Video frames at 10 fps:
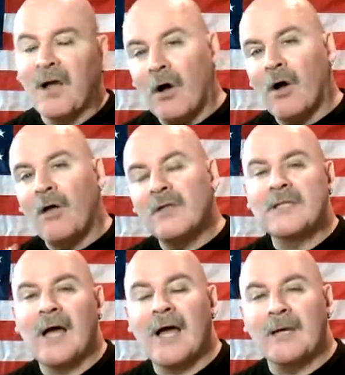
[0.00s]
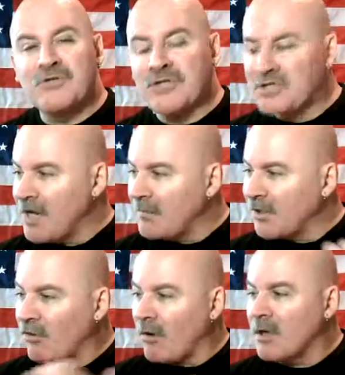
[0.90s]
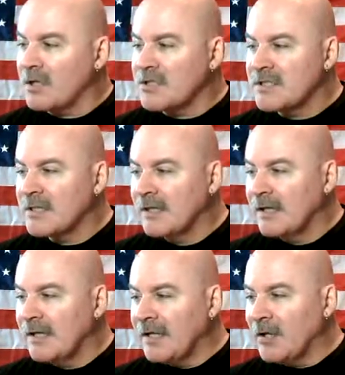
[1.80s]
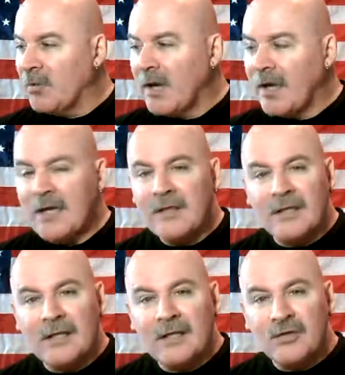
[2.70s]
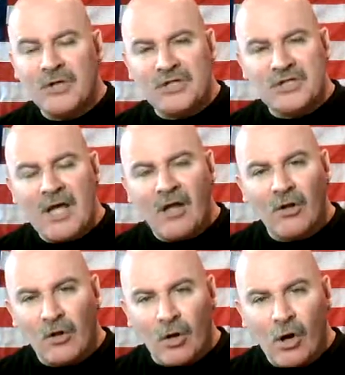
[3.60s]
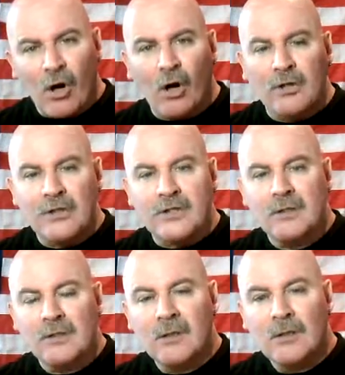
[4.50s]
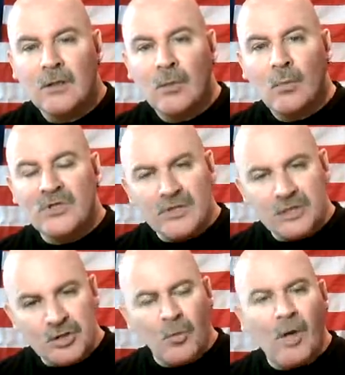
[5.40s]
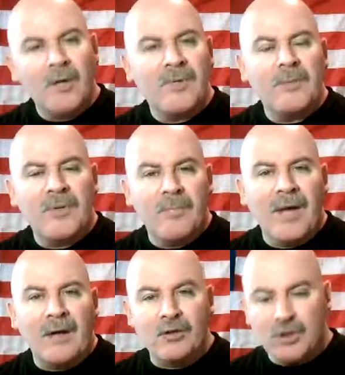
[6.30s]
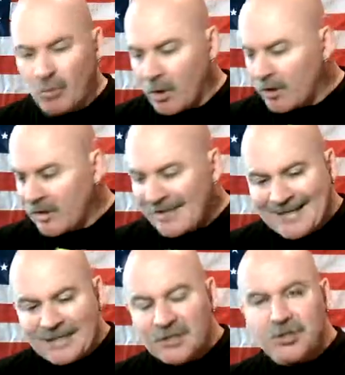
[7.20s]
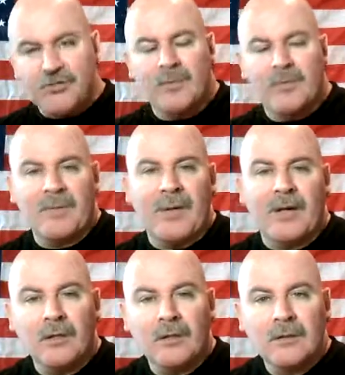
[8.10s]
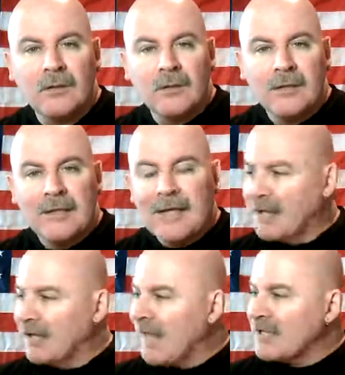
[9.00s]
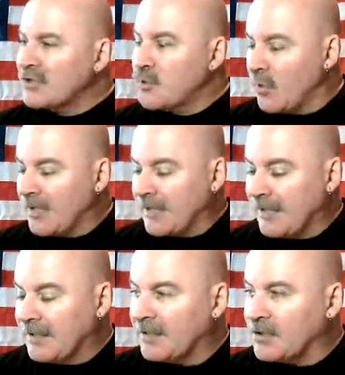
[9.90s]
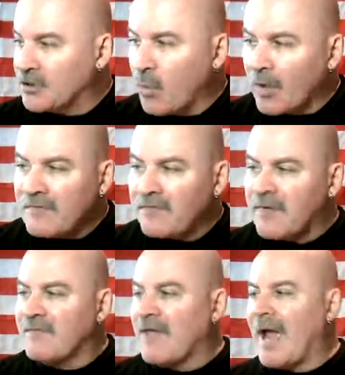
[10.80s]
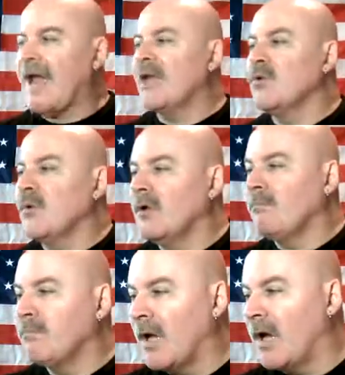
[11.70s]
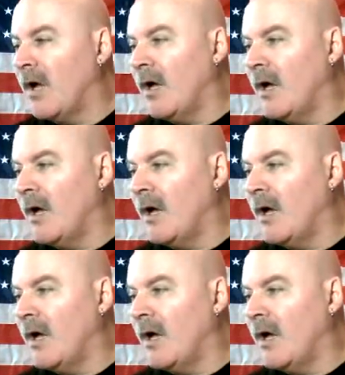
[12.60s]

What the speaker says: But all the time, she's come across in a way that you could tell her heart was that she wanted me to be better. She wanted the industry to be better. And last weekend, at the 25th annual